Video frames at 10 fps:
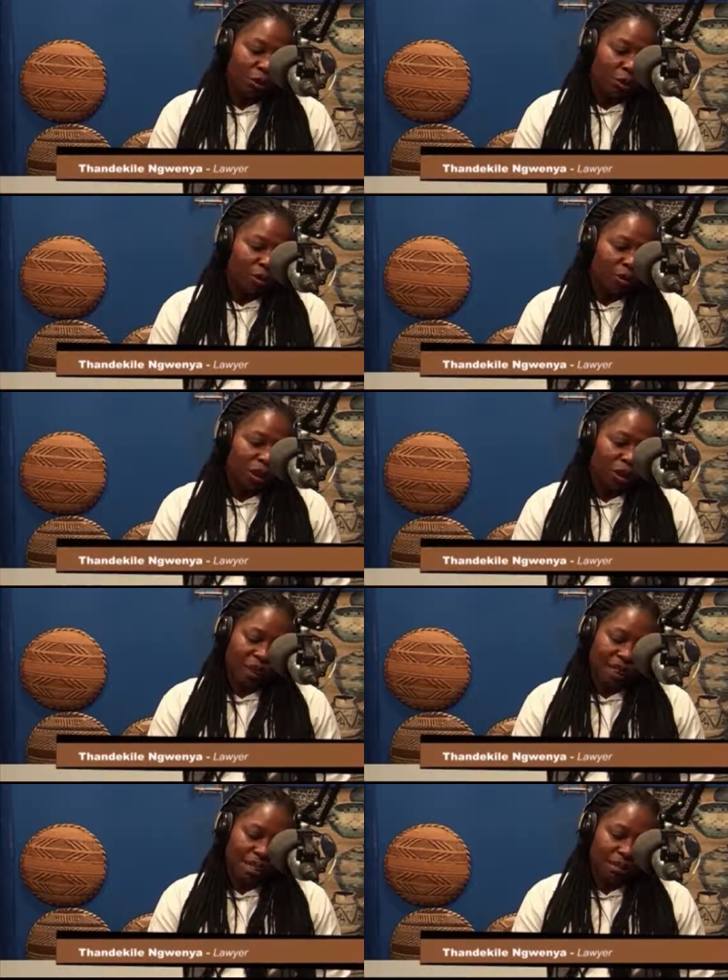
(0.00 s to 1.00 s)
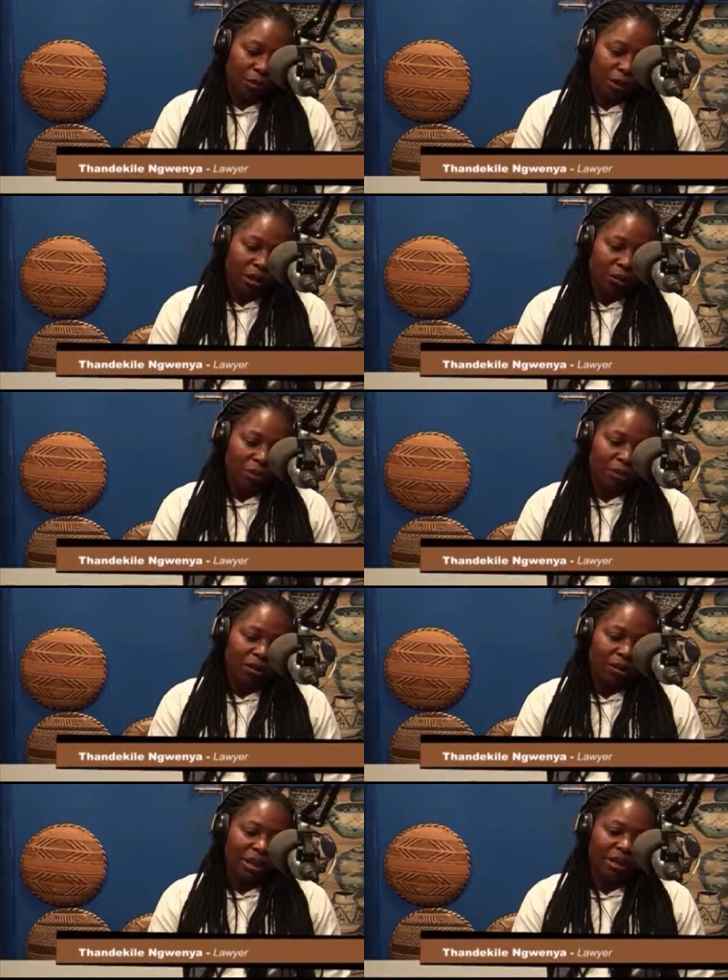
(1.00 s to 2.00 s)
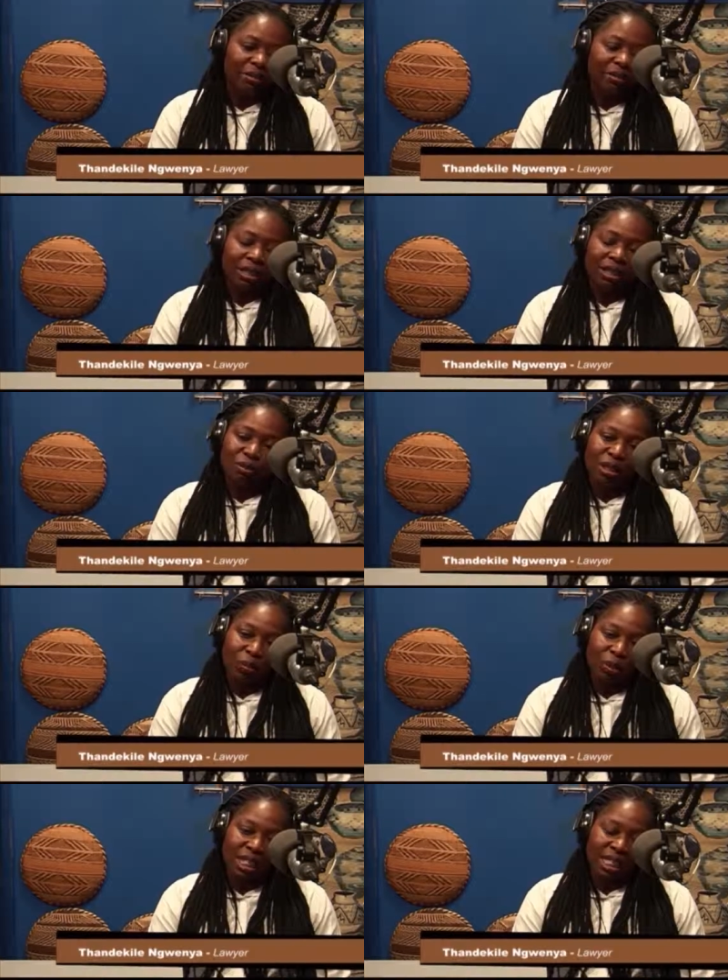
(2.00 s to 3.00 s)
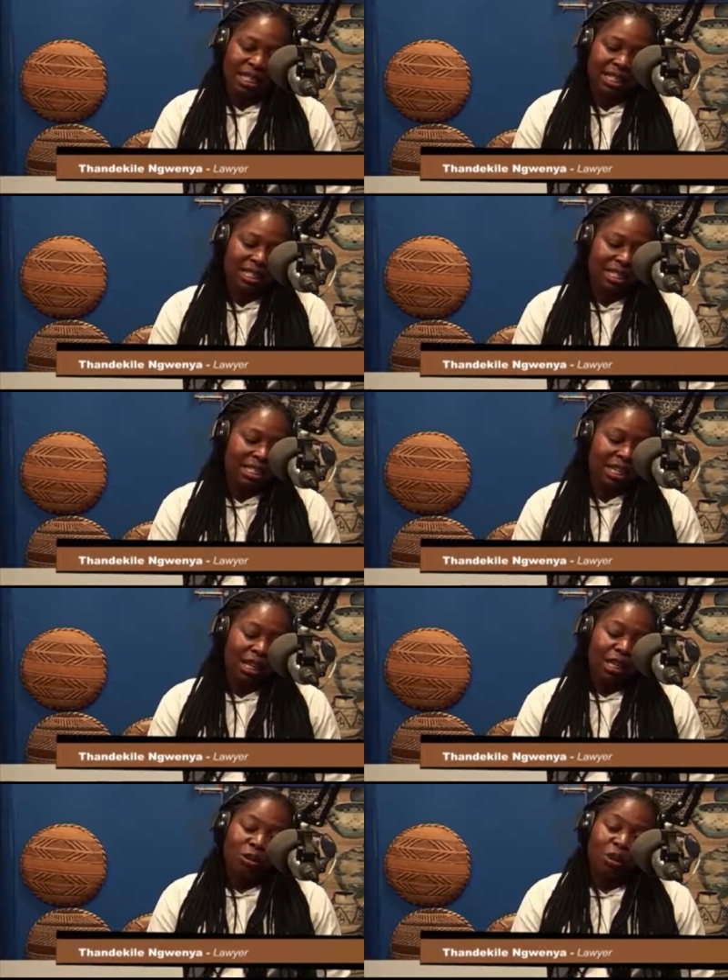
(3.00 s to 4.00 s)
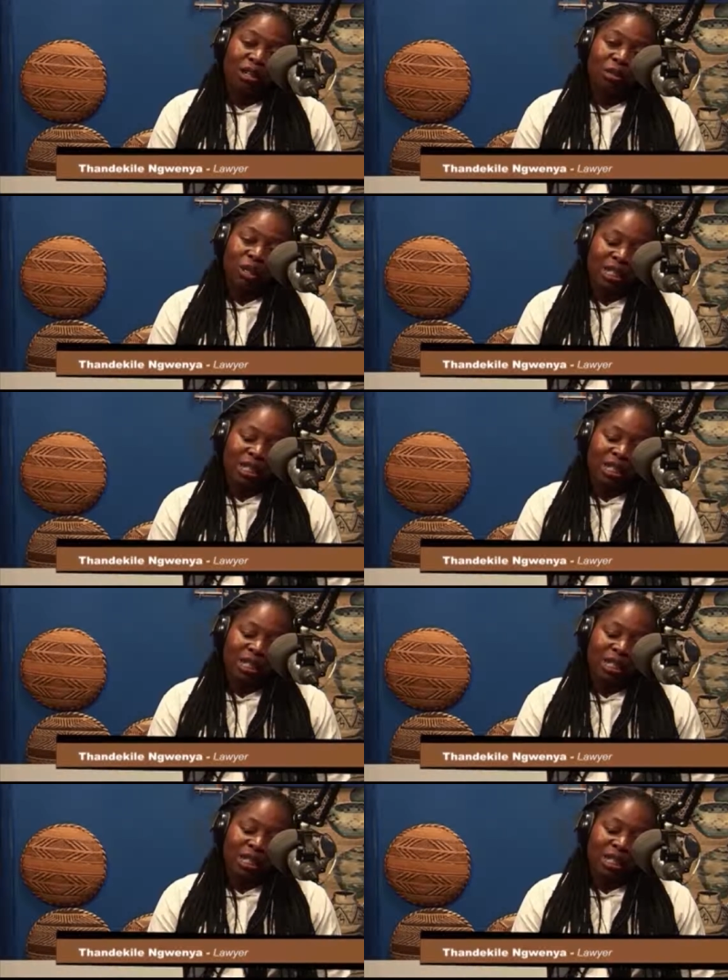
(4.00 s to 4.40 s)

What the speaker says: especially for the women who are victims in most cases. So as we